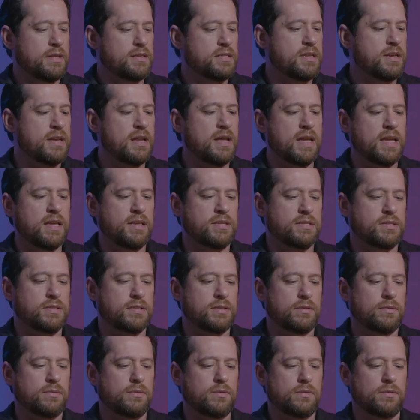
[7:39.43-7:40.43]

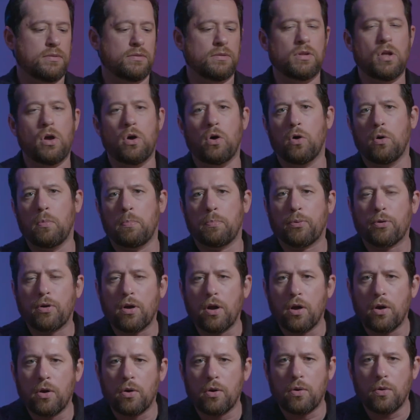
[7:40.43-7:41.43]
nice Lowell
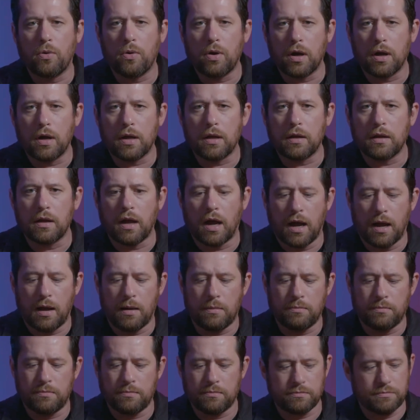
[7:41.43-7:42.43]
Pro
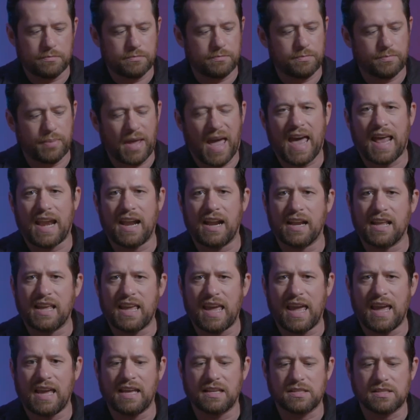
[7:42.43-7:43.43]
padded
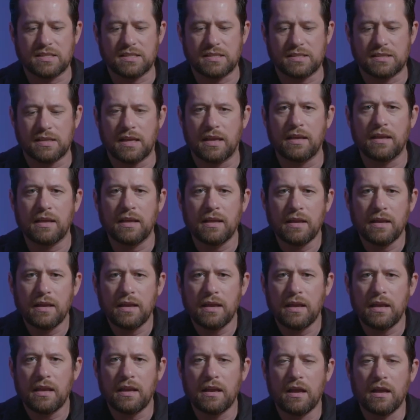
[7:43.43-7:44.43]
case.
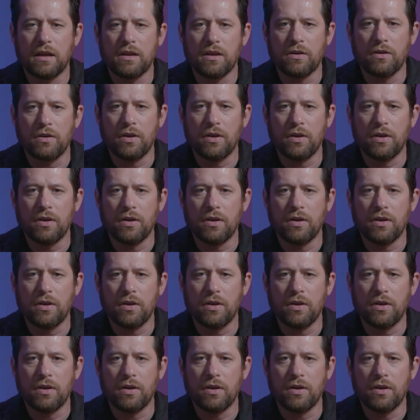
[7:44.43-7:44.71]
You know, you're